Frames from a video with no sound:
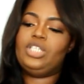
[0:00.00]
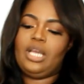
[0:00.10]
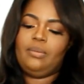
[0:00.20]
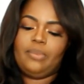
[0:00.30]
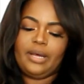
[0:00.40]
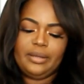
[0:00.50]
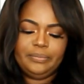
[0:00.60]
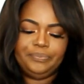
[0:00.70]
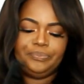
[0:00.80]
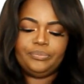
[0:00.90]
shaper
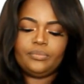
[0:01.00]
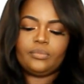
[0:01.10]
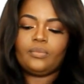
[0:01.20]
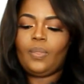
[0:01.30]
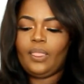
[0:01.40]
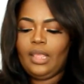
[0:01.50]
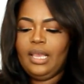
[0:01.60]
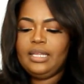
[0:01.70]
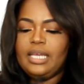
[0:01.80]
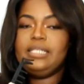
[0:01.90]

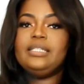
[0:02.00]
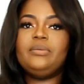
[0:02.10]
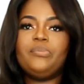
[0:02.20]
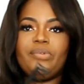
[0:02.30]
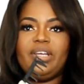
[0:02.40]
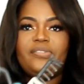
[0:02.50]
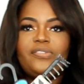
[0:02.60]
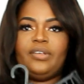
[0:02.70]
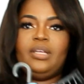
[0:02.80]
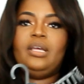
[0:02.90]
is the
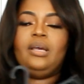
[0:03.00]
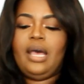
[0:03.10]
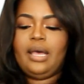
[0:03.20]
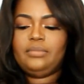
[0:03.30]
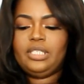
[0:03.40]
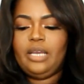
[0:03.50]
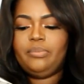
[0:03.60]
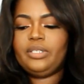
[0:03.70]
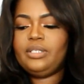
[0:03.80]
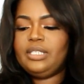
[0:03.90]
brief
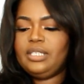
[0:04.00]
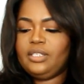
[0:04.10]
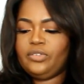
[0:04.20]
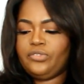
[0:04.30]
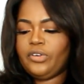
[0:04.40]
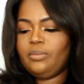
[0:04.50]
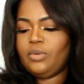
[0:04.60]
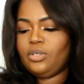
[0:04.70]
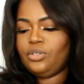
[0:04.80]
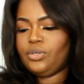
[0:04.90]
shaper. So this is a
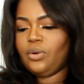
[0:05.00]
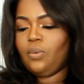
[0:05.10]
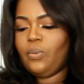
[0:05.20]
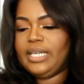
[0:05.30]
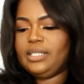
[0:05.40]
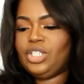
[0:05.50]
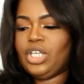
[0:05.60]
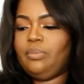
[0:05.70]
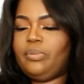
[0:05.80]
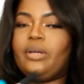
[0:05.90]
firm control waist
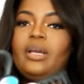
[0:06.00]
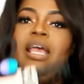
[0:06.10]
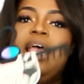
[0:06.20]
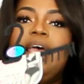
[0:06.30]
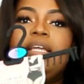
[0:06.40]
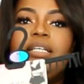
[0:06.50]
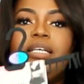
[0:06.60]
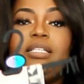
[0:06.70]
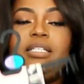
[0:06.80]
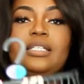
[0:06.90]
shaper, and
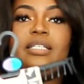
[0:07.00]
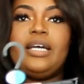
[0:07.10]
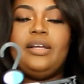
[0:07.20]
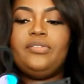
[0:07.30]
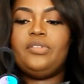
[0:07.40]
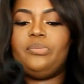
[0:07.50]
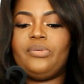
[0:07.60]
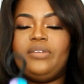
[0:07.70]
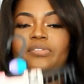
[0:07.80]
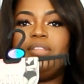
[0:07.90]
it's the style of the
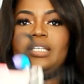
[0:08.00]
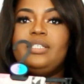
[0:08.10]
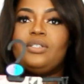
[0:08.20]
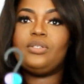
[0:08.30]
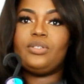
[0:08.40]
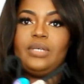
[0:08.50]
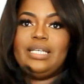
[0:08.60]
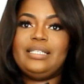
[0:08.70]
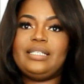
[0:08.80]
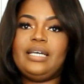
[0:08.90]
brief. This is also
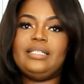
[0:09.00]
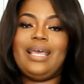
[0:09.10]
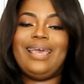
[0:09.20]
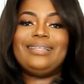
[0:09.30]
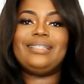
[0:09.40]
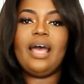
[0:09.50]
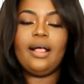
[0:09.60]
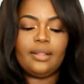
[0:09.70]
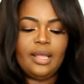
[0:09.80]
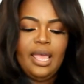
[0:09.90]
in a size
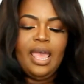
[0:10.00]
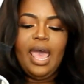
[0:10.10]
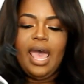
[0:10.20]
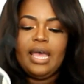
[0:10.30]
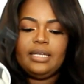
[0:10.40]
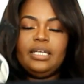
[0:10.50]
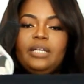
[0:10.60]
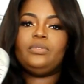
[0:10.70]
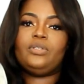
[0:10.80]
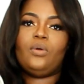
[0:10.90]
XL, and
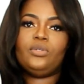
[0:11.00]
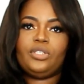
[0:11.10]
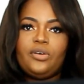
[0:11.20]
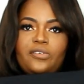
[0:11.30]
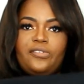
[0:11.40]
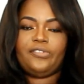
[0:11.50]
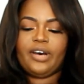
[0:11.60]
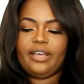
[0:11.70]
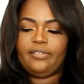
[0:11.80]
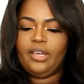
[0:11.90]
it was also
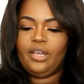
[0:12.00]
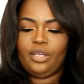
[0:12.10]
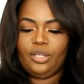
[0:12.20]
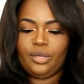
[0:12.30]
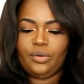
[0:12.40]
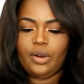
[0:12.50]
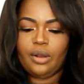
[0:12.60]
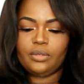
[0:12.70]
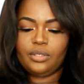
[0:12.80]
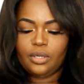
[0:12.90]

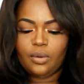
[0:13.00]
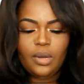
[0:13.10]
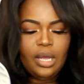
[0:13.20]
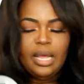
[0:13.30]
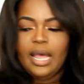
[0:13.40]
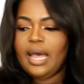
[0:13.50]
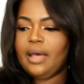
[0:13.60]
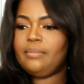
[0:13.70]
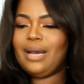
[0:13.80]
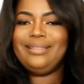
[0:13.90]
€5. So
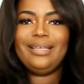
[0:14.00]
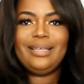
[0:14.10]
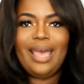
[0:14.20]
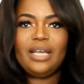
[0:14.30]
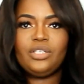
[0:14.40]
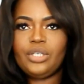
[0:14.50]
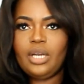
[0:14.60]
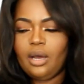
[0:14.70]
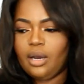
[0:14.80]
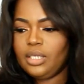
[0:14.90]
I think
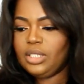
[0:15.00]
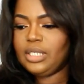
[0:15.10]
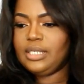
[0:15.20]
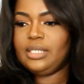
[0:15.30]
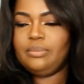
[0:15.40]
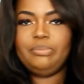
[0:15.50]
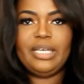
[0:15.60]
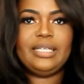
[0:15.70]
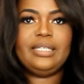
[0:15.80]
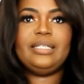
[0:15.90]
extra large is the
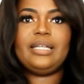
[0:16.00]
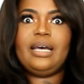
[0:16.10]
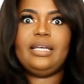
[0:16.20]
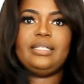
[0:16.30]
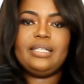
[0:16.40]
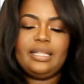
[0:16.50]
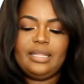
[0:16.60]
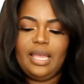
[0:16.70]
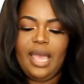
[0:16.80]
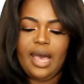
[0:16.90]
biggest size
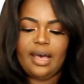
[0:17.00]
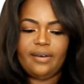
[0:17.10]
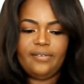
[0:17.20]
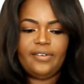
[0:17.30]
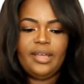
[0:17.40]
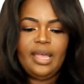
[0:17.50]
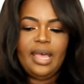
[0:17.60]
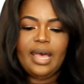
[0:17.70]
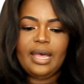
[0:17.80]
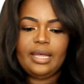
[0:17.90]
that they have
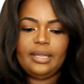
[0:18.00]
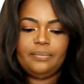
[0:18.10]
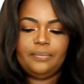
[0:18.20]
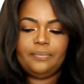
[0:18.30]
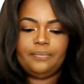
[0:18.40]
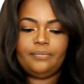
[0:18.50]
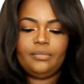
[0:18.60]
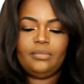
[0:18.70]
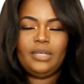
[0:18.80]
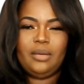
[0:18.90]

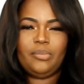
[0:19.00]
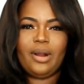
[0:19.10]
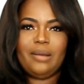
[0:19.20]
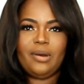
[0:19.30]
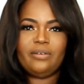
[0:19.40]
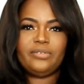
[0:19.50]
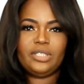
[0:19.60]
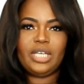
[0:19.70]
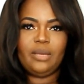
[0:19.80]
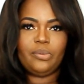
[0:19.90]
in Primark
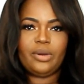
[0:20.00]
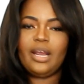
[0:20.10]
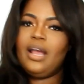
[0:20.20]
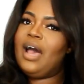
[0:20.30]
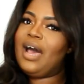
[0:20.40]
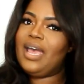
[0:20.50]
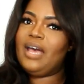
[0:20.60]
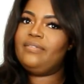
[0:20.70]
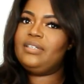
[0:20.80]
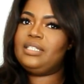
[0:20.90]
for shapewear. I
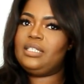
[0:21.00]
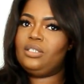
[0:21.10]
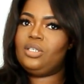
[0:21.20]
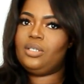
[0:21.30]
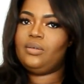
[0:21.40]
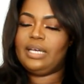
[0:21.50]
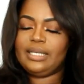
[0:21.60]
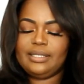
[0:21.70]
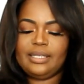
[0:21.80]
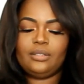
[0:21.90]
haven't seen
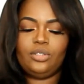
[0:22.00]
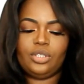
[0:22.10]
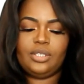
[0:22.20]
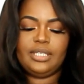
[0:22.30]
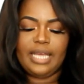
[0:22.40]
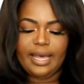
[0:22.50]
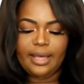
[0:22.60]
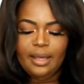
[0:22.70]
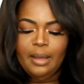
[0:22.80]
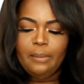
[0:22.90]
2XL just
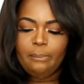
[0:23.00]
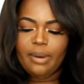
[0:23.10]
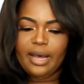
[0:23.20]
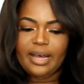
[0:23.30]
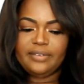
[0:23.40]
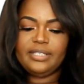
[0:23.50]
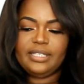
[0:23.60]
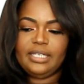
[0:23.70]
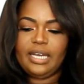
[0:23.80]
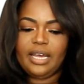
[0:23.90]
yet, but I've
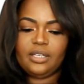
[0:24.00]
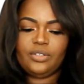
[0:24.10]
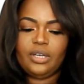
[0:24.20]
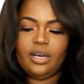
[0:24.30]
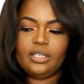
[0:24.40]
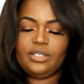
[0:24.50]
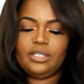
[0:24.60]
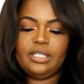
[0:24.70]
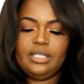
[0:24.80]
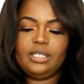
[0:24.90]
seen extra large.
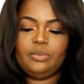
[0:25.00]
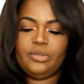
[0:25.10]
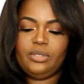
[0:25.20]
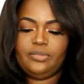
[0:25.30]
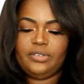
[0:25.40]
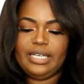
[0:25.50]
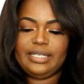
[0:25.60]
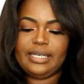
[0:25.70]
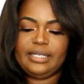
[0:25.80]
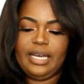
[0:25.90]
So this is supposed to fit
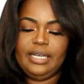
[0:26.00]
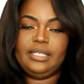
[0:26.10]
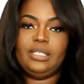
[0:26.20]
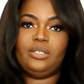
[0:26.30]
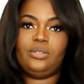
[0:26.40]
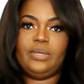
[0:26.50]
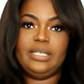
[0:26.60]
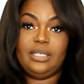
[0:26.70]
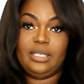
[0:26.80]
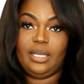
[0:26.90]
a size 18 to
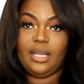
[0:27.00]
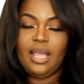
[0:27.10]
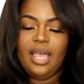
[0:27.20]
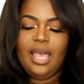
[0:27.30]
20.